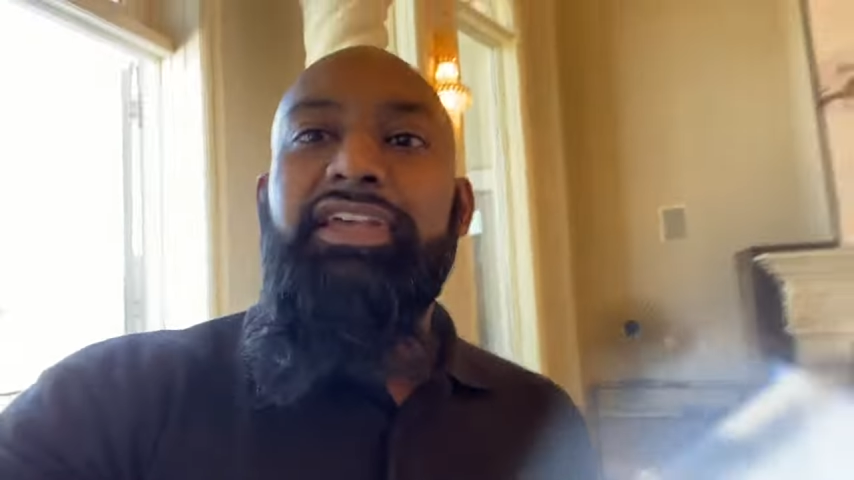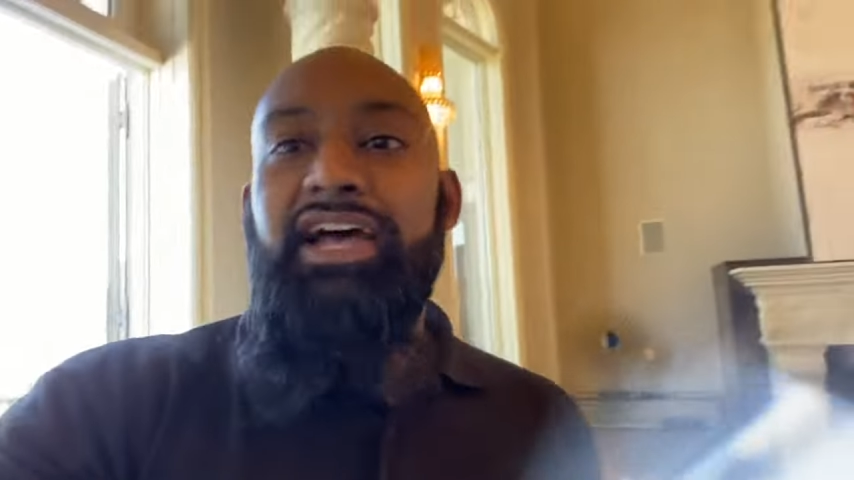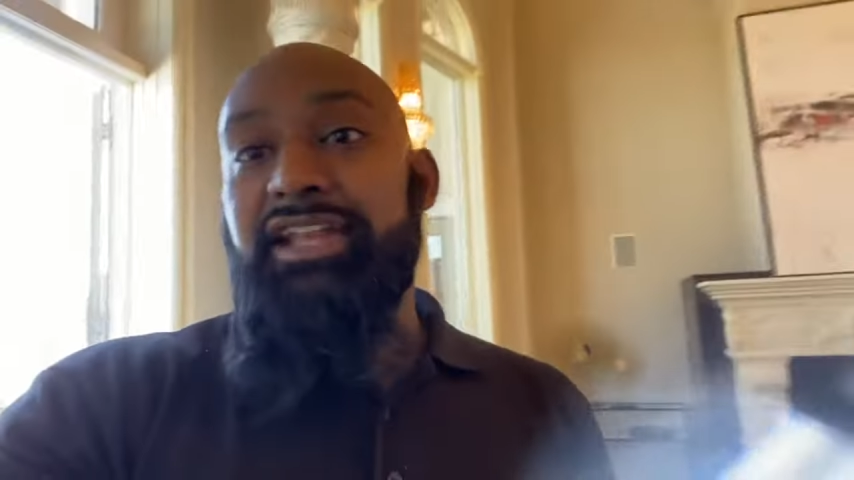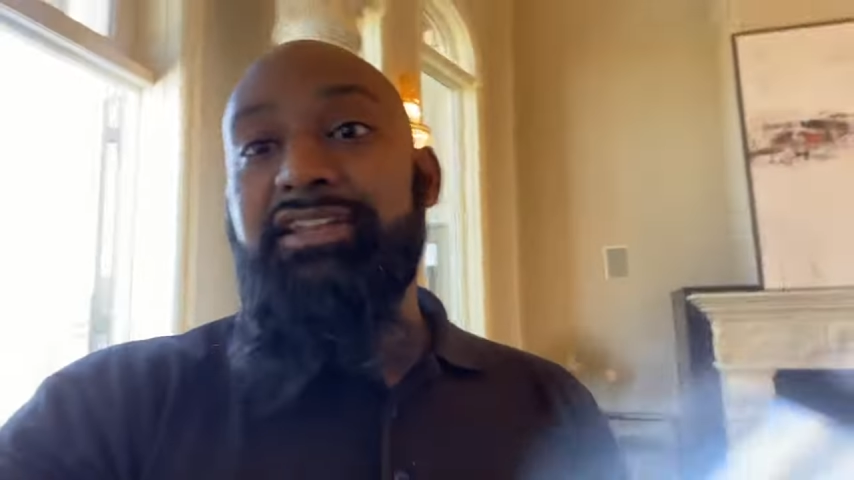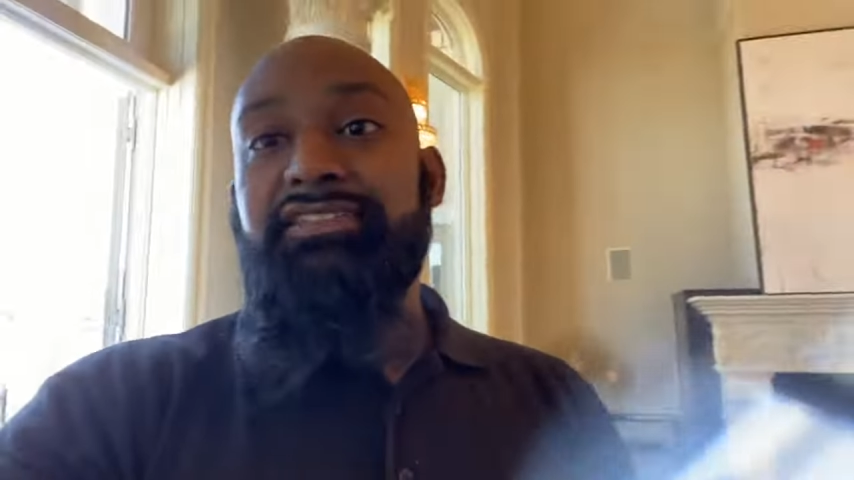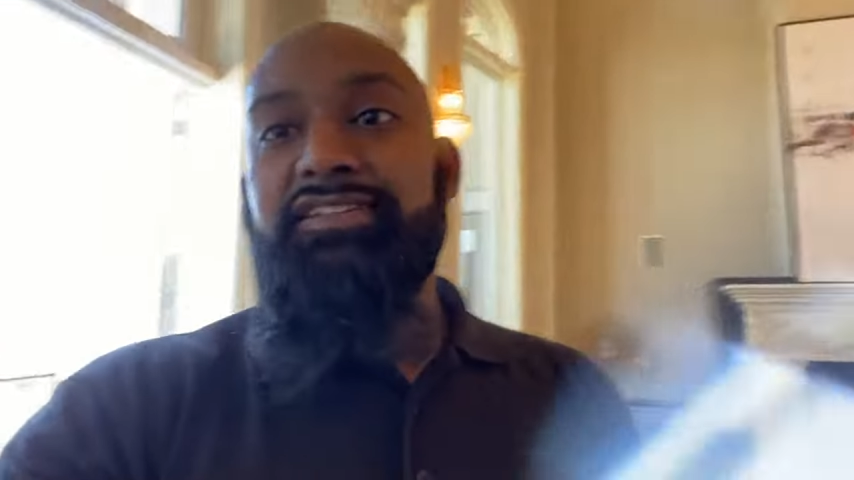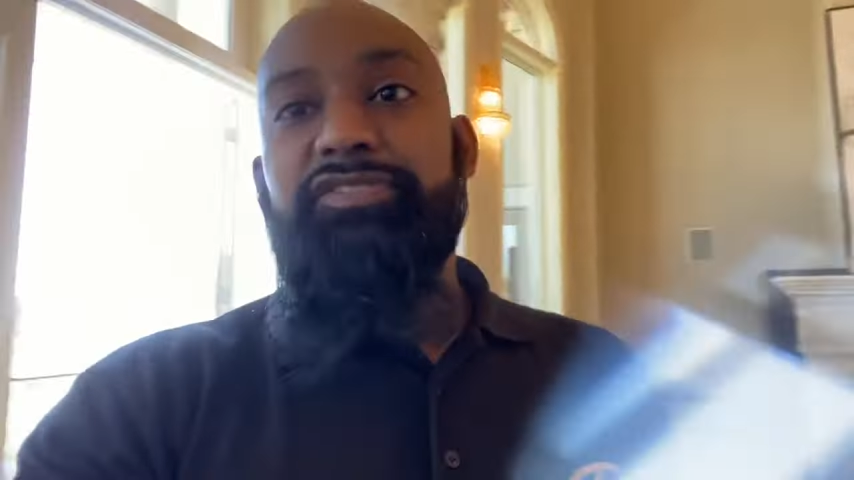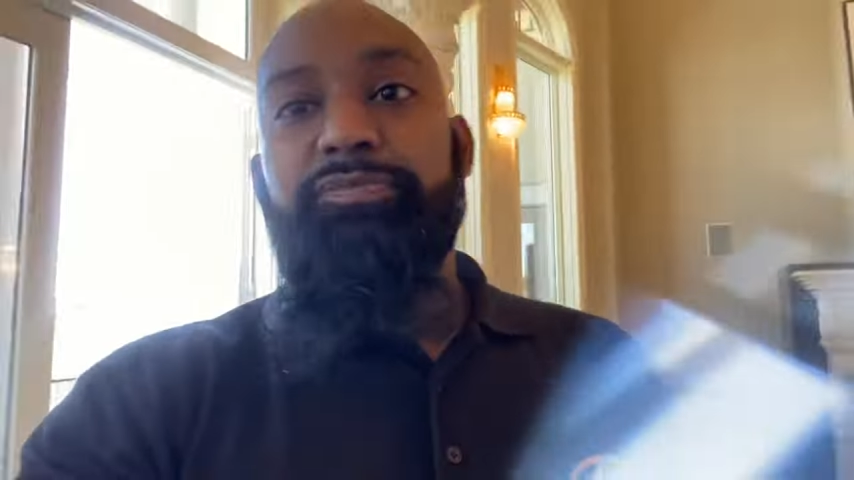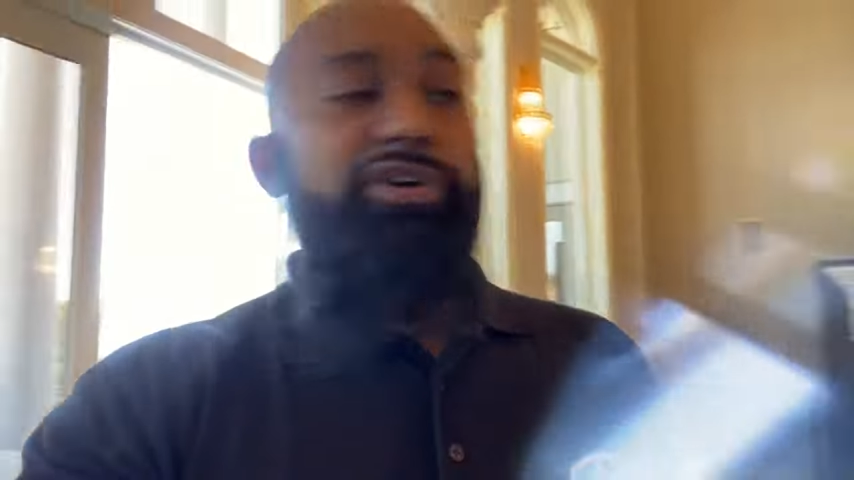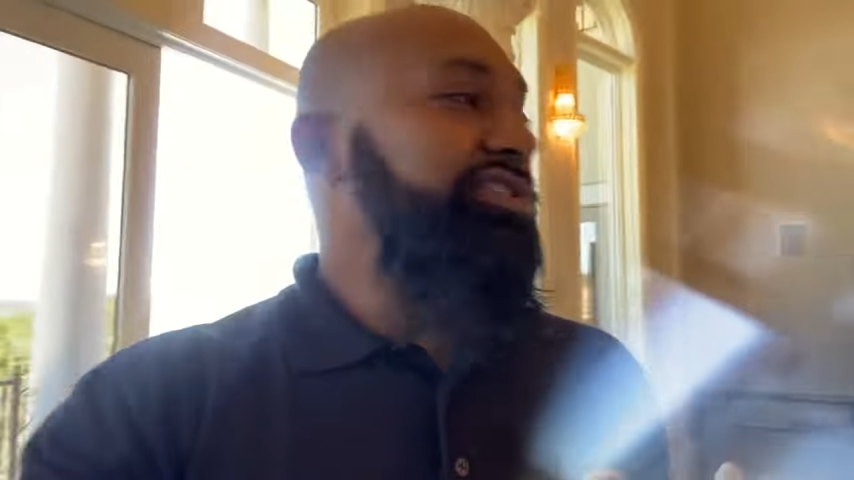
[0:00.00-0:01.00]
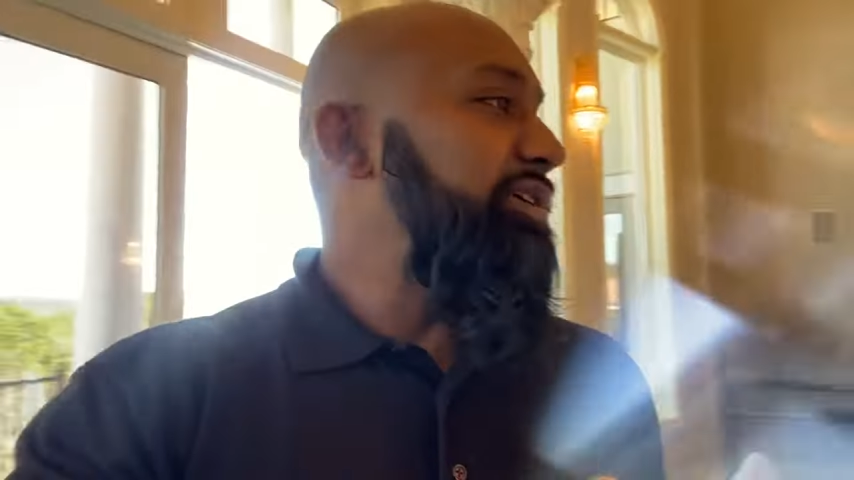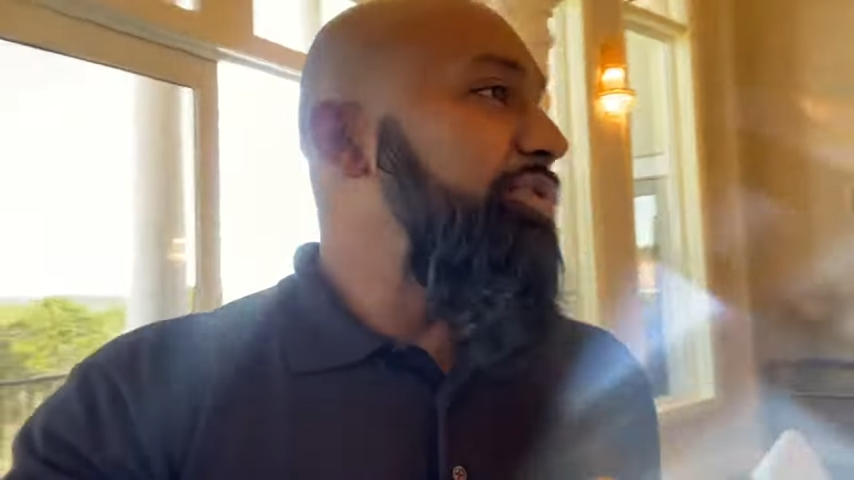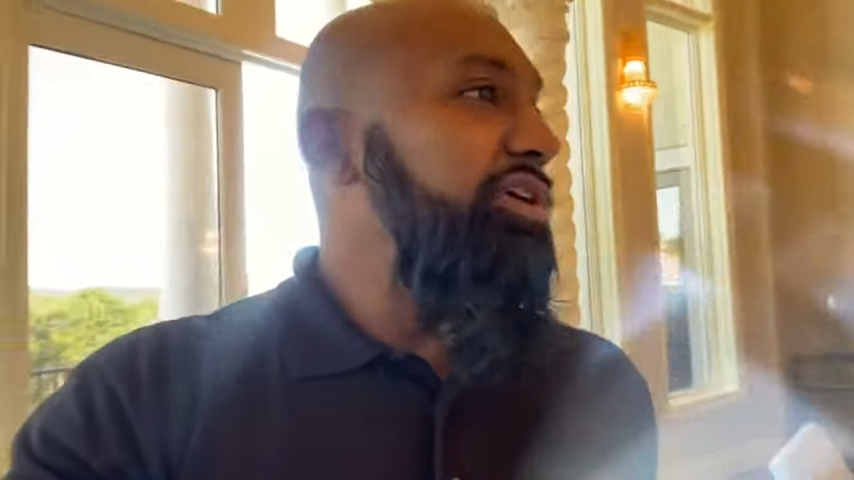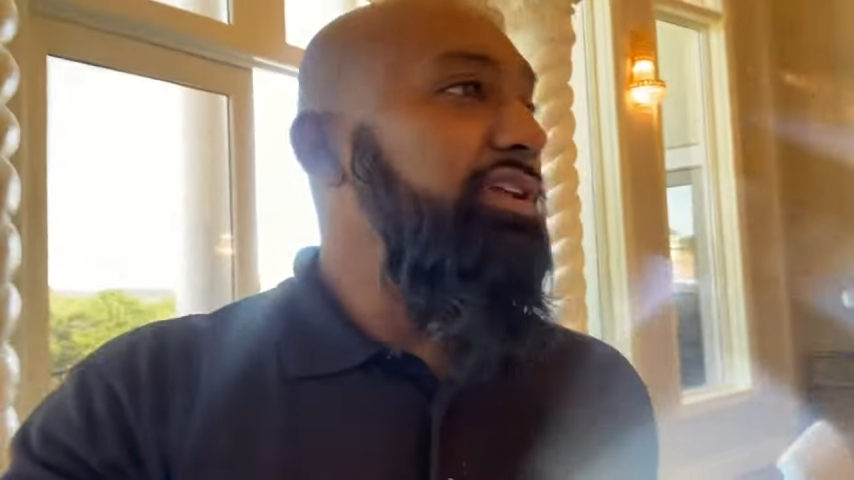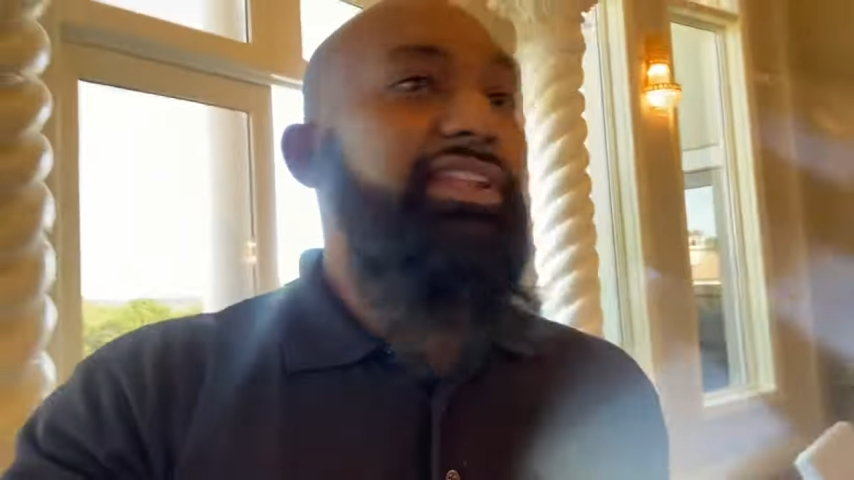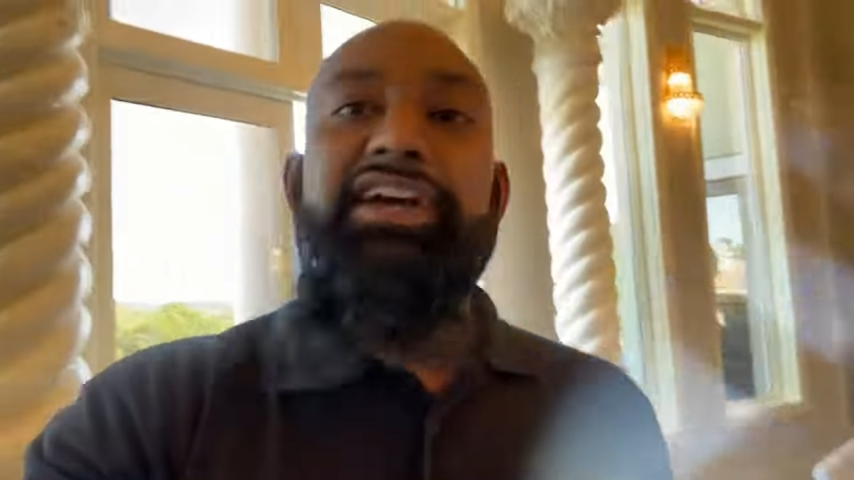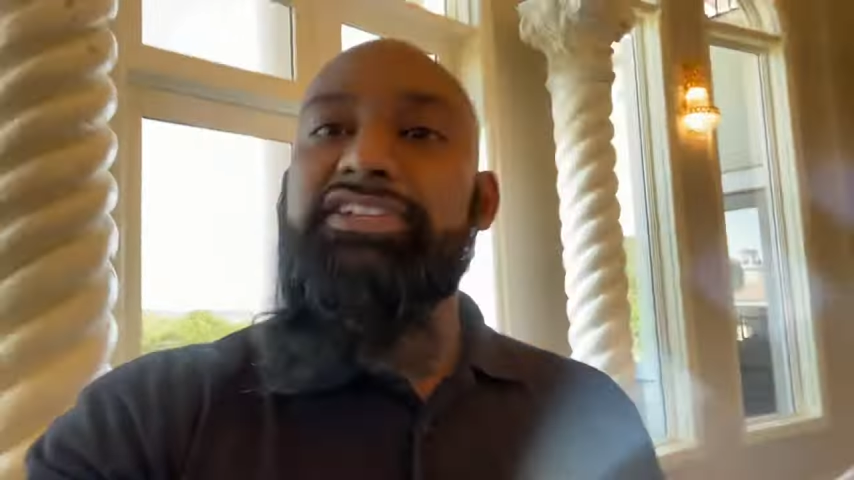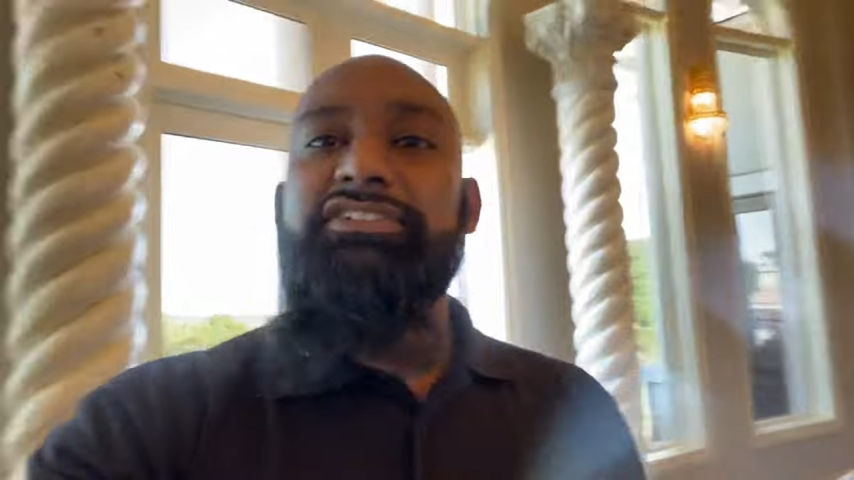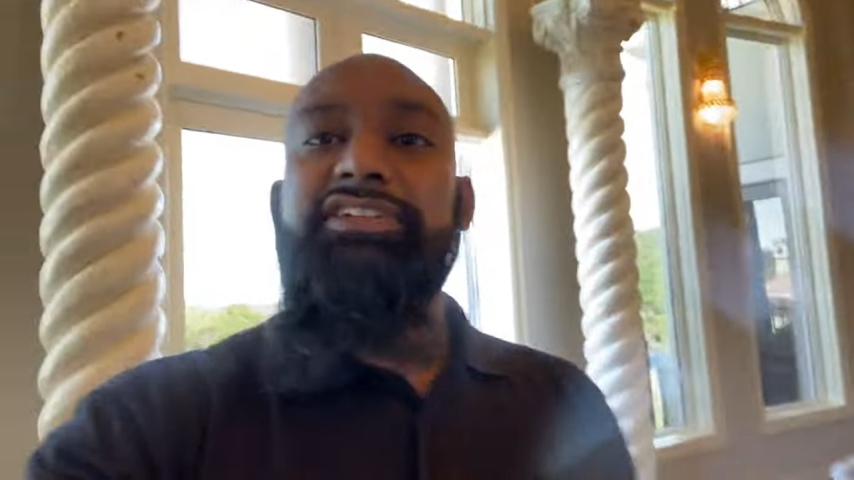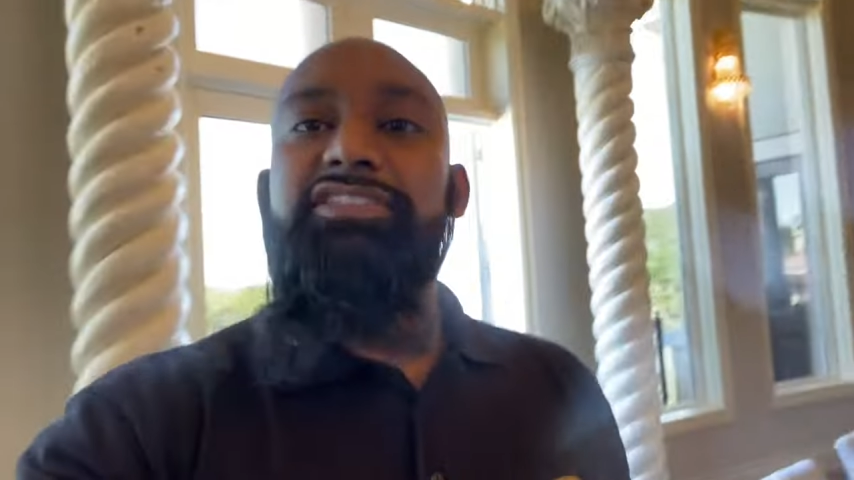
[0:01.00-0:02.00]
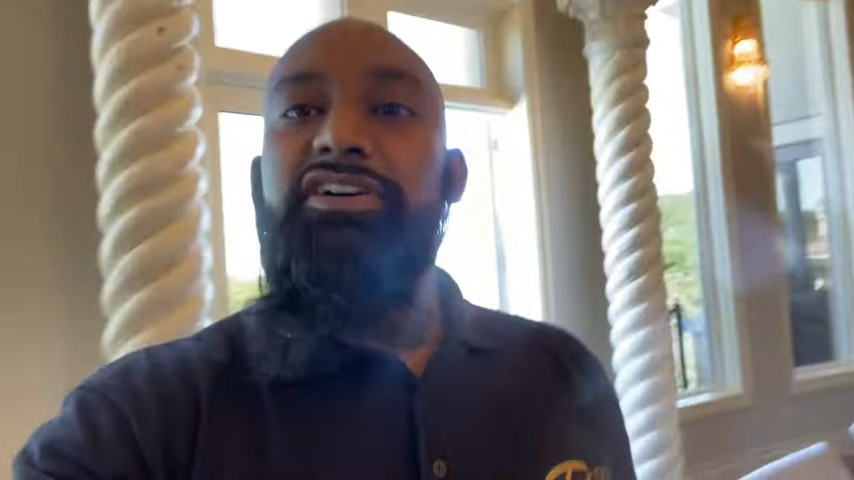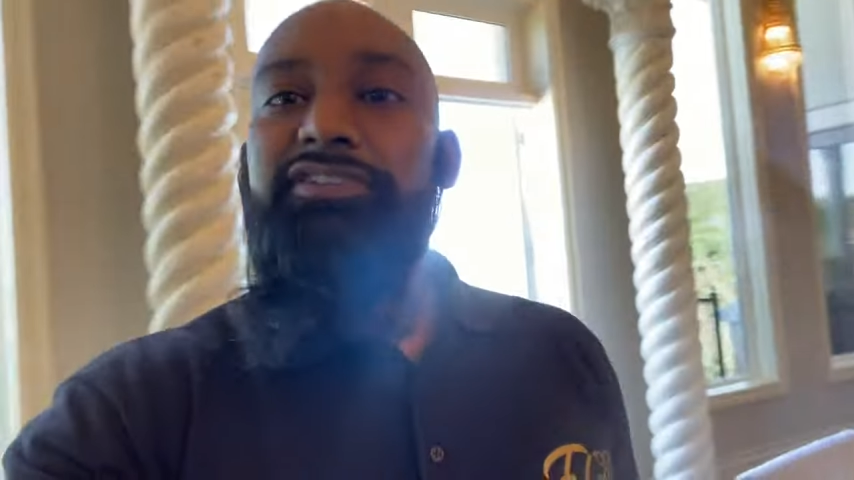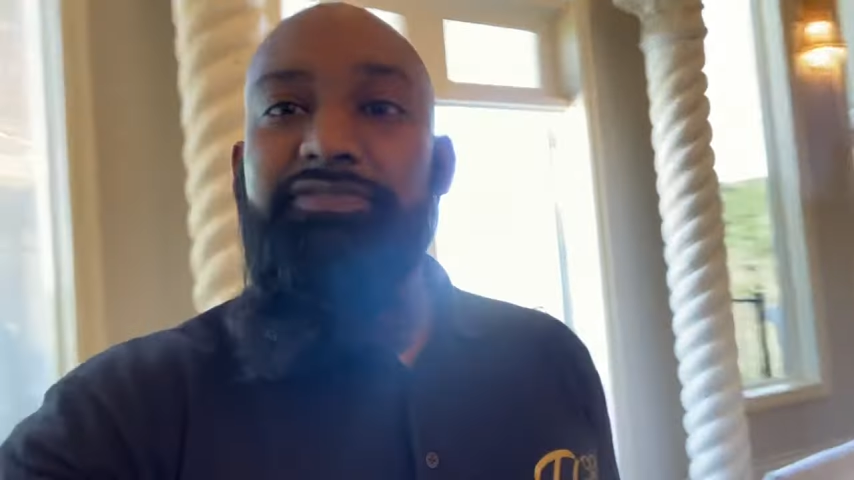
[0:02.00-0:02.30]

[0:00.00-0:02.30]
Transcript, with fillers: I did his son's birthday party last year and he thought he was